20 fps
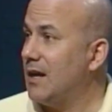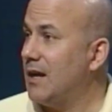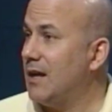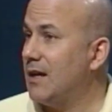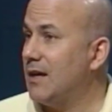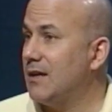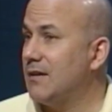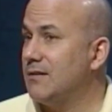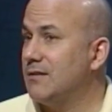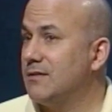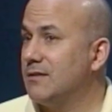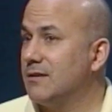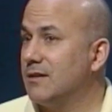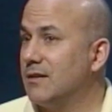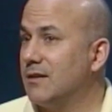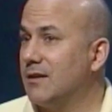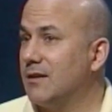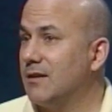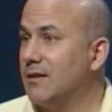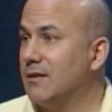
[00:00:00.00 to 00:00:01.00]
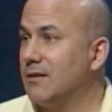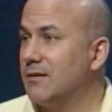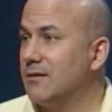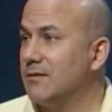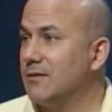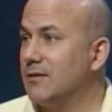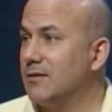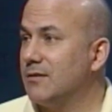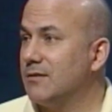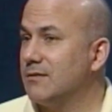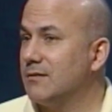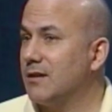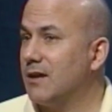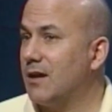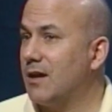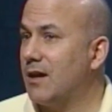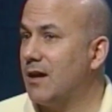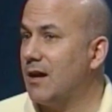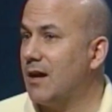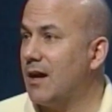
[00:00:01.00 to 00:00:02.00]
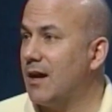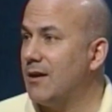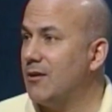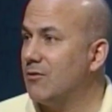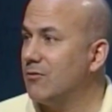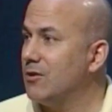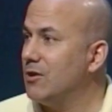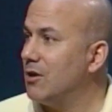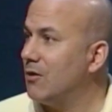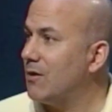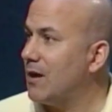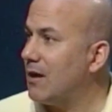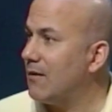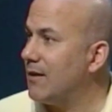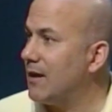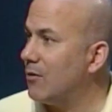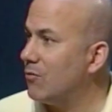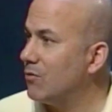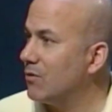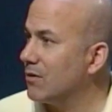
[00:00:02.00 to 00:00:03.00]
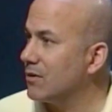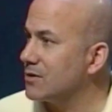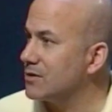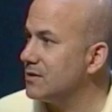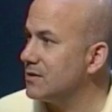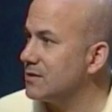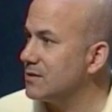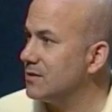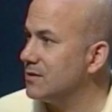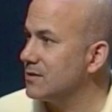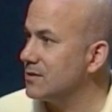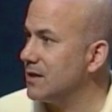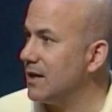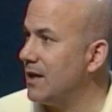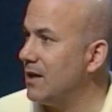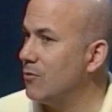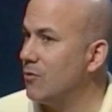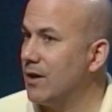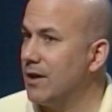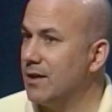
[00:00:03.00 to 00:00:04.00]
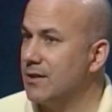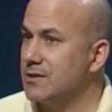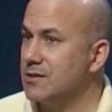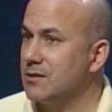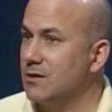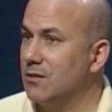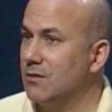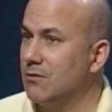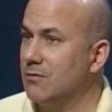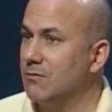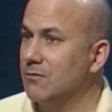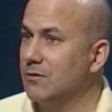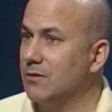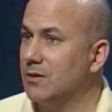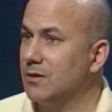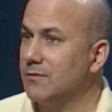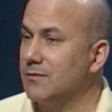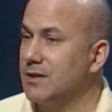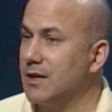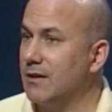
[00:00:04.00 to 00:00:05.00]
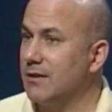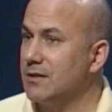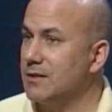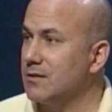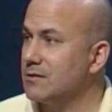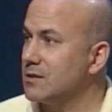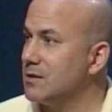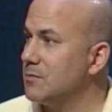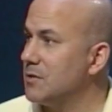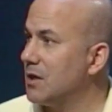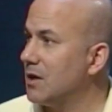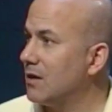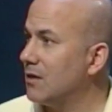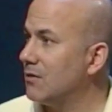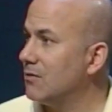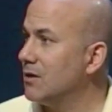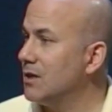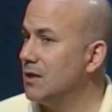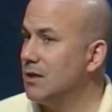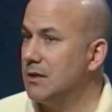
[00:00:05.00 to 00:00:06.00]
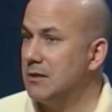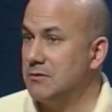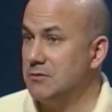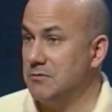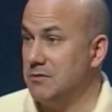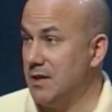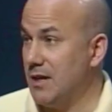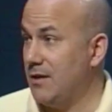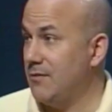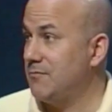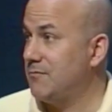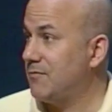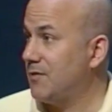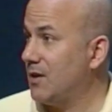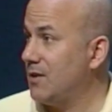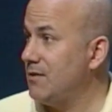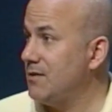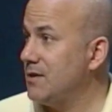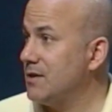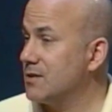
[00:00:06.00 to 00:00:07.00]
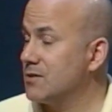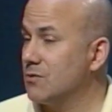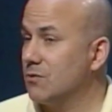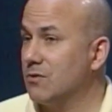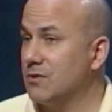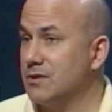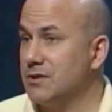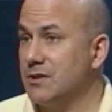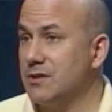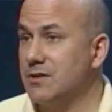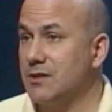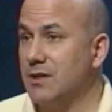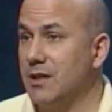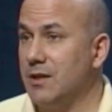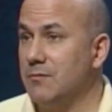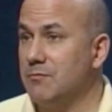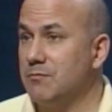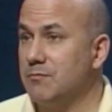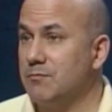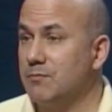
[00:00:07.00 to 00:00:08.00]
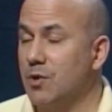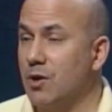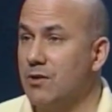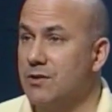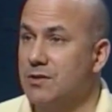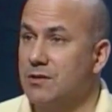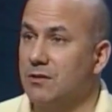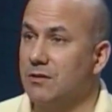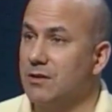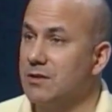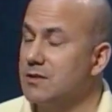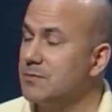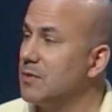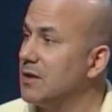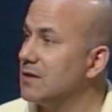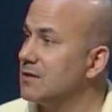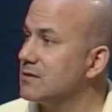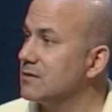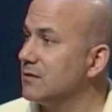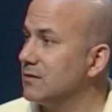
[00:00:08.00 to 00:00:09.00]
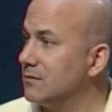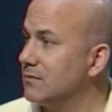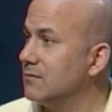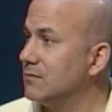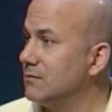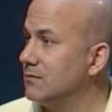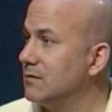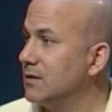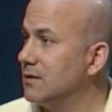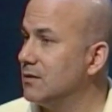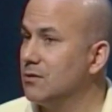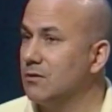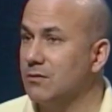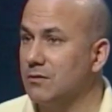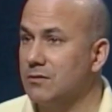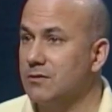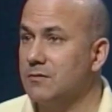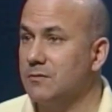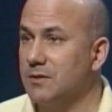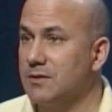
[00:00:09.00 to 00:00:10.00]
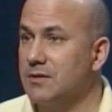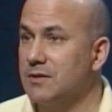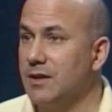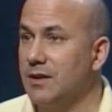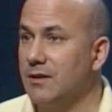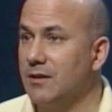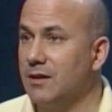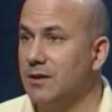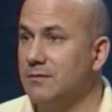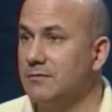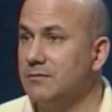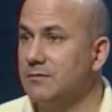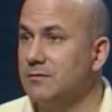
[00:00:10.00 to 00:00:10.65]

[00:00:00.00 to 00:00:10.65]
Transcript: And I don't know how that works. Does AYSO Tarrytown Sleepy Hollow, do they fund this, or is this a personal expense that the girls must take on?